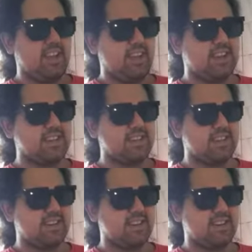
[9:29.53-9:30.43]
Because,
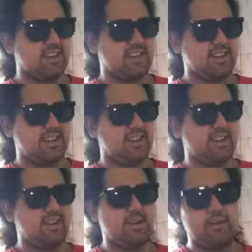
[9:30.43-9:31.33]
I
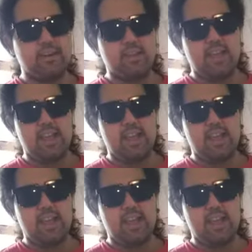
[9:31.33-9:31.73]
don't know.